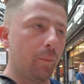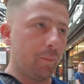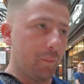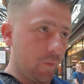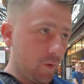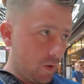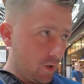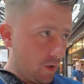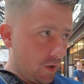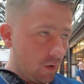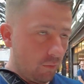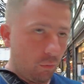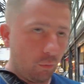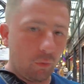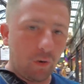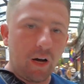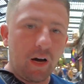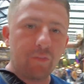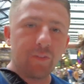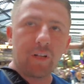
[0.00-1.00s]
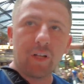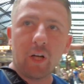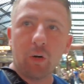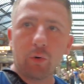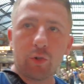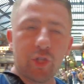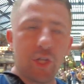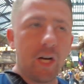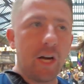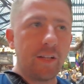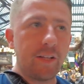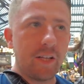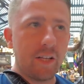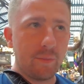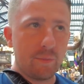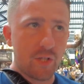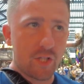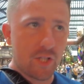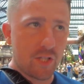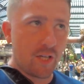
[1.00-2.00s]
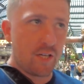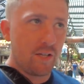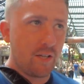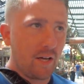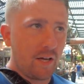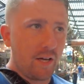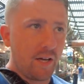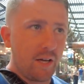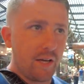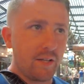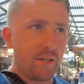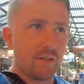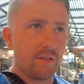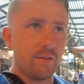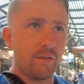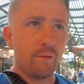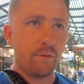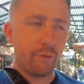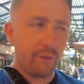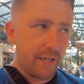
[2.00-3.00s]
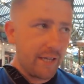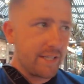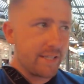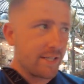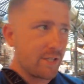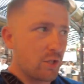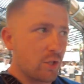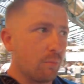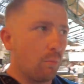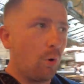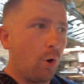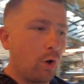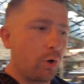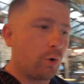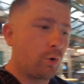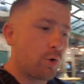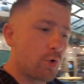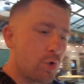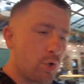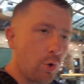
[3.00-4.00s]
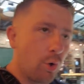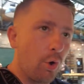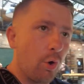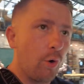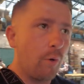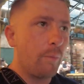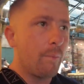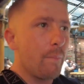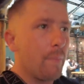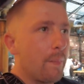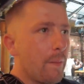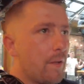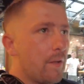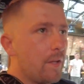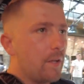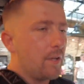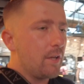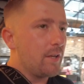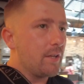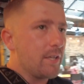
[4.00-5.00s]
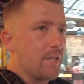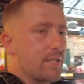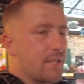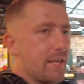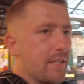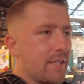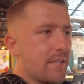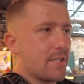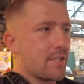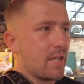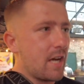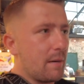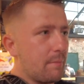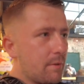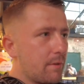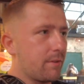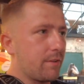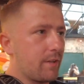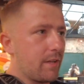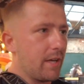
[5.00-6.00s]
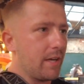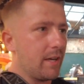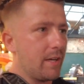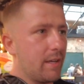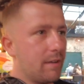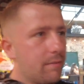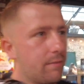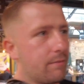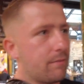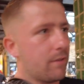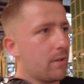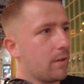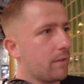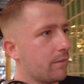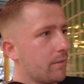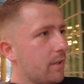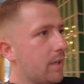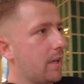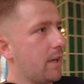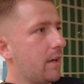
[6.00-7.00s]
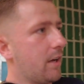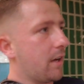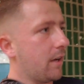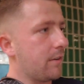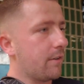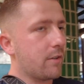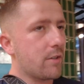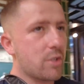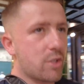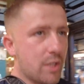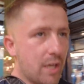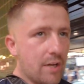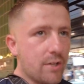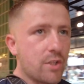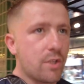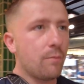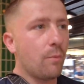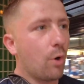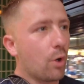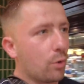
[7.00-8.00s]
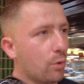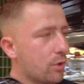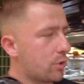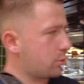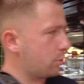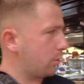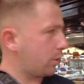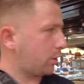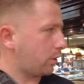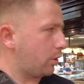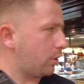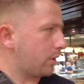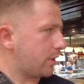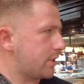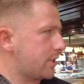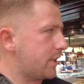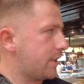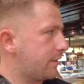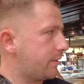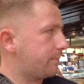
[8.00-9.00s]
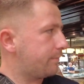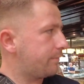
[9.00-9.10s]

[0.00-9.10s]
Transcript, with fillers: we're having a little chat there, and he was saying uh, Friday tomorrow. So he said the Sabbath uh, starts tomorrow. Starts afternoon. tomorrow at two o'clock. He said.